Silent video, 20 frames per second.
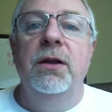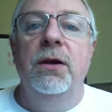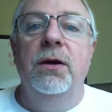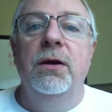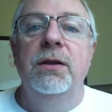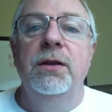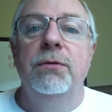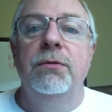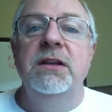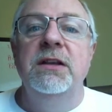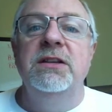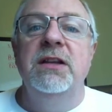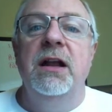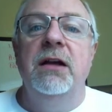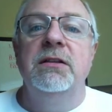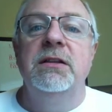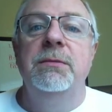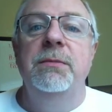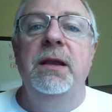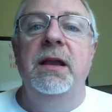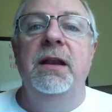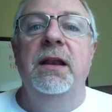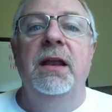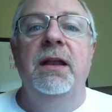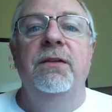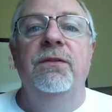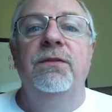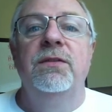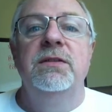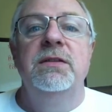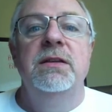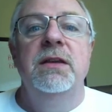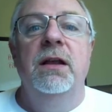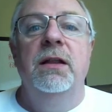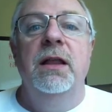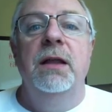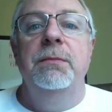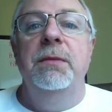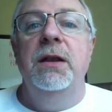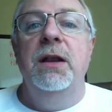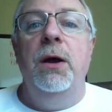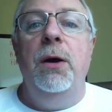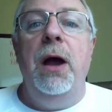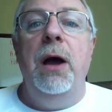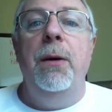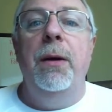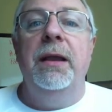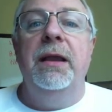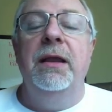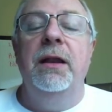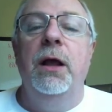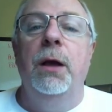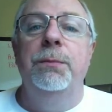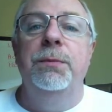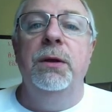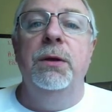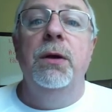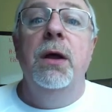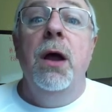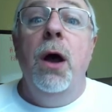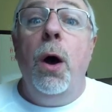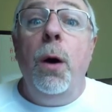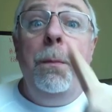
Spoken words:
you reaching out to me, and then let me know how I can help you.